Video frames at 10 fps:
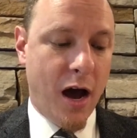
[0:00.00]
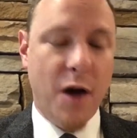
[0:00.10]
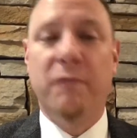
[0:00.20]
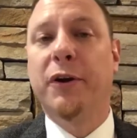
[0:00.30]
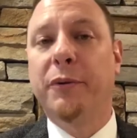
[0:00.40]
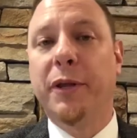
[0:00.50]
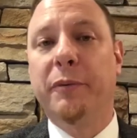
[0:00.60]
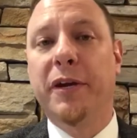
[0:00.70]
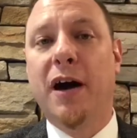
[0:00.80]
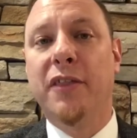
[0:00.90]
Frequently,
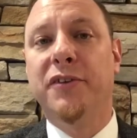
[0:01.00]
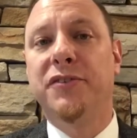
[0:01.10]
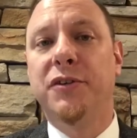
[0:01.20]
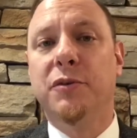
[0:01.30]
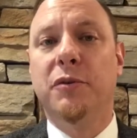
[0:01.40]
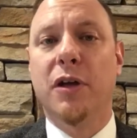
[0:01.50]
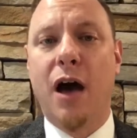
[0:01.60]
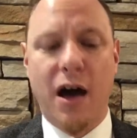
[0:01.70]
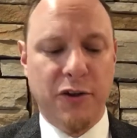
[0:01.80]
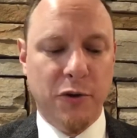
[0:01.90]
we call this
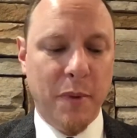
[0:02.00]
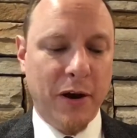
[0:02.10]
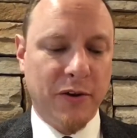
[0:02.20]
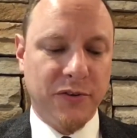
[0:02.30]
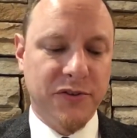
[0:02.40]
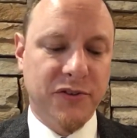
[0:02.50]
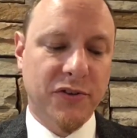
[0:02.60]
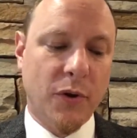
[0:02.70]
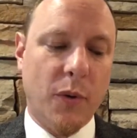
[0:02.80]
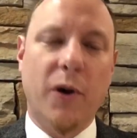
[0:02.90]
numerical
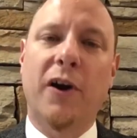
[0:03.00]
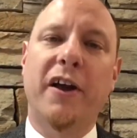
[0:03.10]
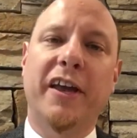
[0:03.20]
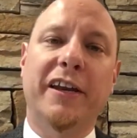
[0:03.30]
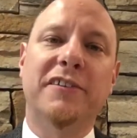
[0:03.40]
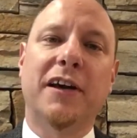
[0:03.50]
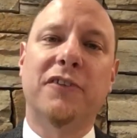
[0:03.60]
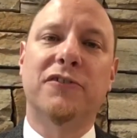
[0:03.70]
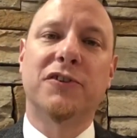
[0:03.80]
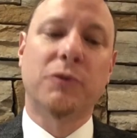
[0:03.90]
score an
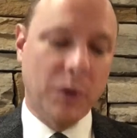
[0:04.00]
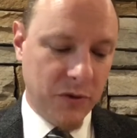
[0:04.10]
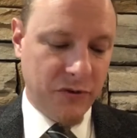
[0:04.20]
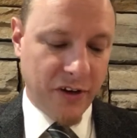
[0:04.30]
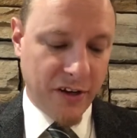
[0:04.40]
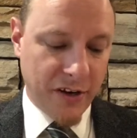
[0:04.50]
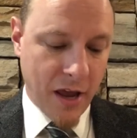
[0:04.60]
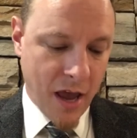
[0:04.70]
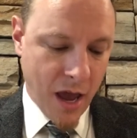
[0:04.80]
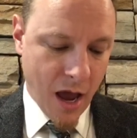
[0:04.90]
intelligence quotient.
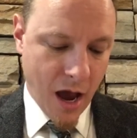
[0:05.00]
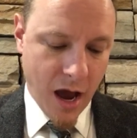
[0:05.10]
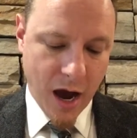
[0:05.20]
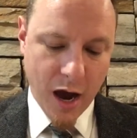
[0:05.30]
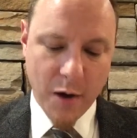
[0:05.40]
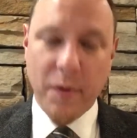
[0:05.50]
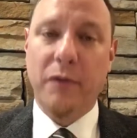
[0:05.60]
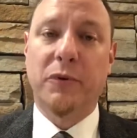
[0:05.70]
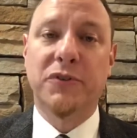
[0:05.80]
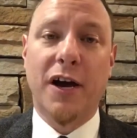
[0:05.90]
And
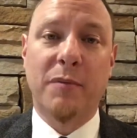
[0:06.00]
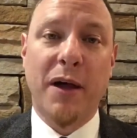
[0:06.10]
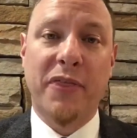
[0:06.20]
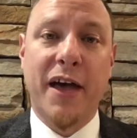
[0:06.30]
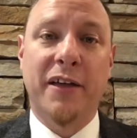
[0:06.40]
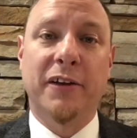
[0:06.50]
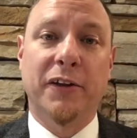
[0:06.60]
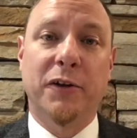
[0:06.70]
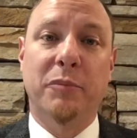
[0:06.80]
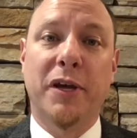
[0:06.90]
we'll talk about that in a
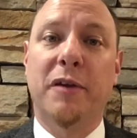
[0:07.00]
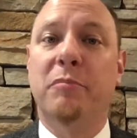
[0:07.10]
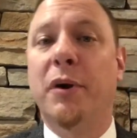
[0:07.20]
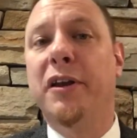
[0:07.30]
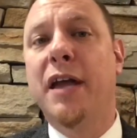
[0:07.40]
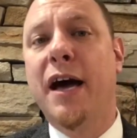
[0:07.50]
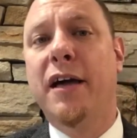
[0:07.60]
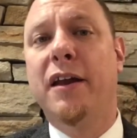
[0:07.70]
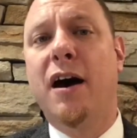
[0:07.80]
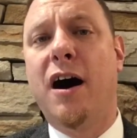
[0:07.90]
little bit, but
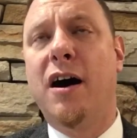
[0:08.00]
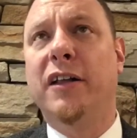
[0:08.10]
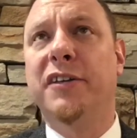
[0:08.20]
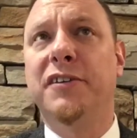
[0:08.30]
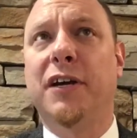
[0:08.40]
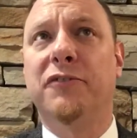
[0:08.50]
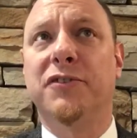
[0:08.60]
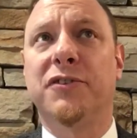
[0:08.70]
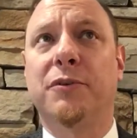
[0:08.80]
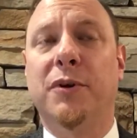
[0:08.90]
not all
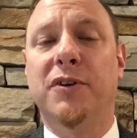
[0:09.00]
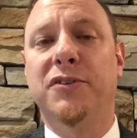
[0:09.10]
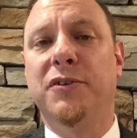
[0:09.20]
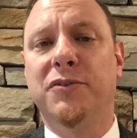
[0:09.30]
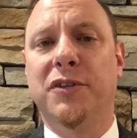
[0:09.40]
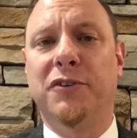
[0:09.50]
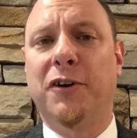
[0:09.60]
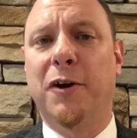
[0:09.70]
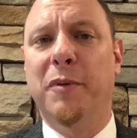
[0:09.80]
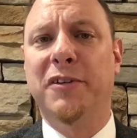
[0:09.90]
intelligence scores use the
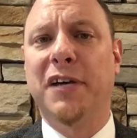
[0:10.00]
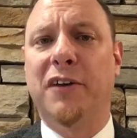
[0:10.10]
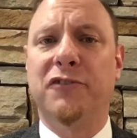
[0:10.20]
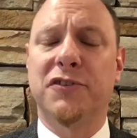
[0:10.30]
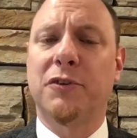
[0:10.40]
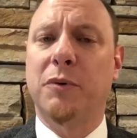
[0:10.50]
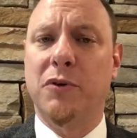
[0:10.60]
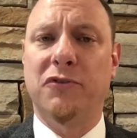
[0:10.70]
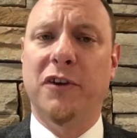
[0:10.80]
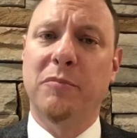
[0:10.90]
term intelligence
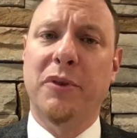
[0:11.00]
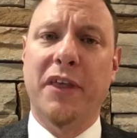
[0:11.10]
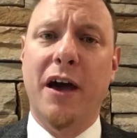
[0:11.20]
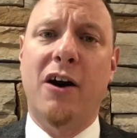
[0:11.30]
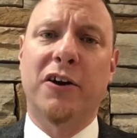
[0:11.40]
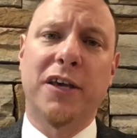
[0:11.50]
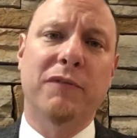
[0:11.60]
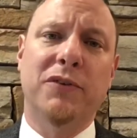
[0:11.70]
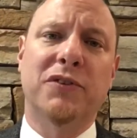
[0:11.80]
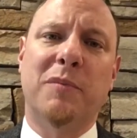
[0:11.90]
quotient, but they all give
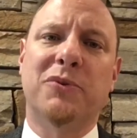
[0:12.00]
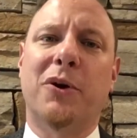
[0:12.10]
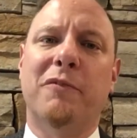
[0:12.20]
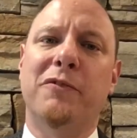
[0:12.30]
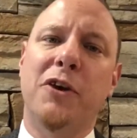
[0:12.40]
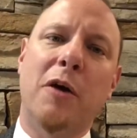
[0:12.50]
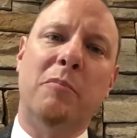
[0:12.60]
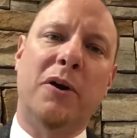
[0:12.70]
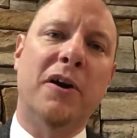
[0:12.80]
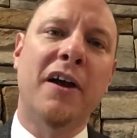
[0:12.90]
you some sort of
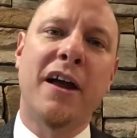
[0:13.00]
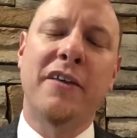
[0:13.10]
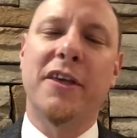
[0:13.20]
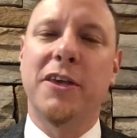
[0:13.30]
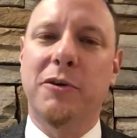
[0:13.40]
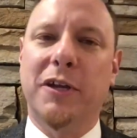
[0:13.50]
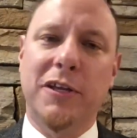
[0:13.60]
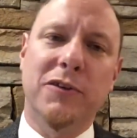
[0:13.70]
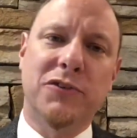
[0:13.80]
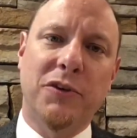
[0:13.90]
number that you can
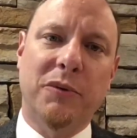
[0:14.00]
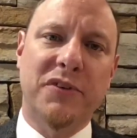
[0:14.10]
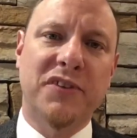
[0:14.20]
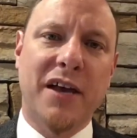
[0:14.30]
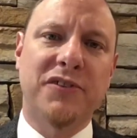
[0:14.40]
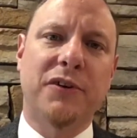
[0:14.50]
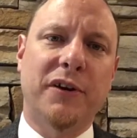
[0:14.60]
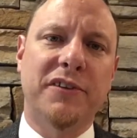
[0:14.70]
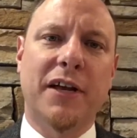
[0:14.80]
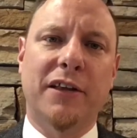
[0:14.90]
use to assess your
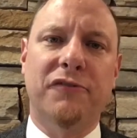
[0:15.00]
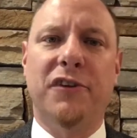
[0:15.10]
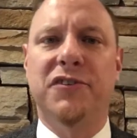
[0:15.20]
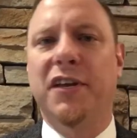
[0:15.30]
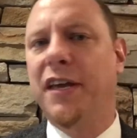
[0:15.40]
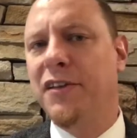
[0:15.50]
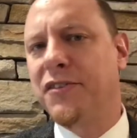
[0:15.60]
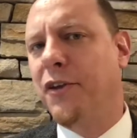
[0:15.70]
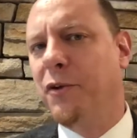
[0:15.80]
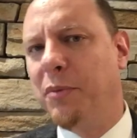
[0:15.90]
intelligence against
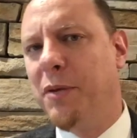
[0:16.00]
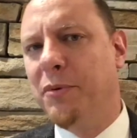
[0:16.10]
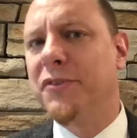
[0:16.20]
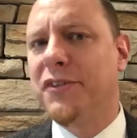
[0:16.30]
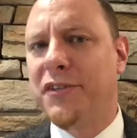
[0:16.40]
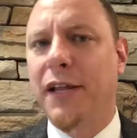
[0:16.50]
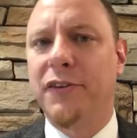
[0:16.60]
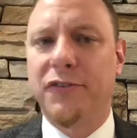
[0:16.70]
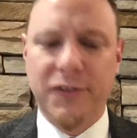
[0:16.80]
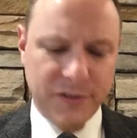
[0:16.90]
other people's
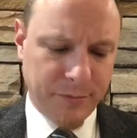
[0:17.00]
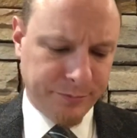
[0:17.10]
intelligence.